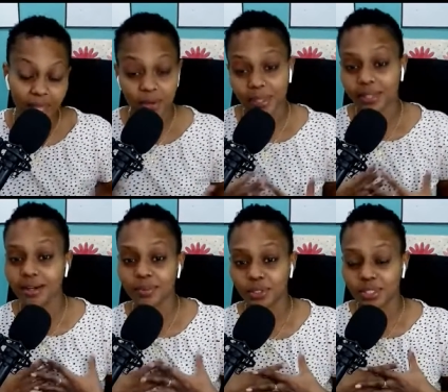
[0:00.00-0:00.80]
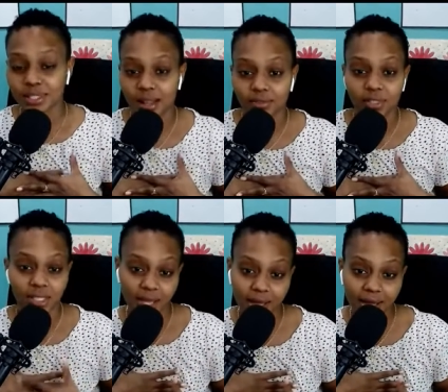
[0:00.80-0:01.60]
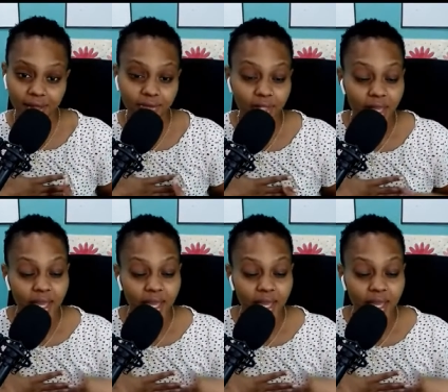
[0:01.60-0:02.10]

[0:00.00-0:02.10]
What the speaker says: and oh my God, I'm gonna self-love,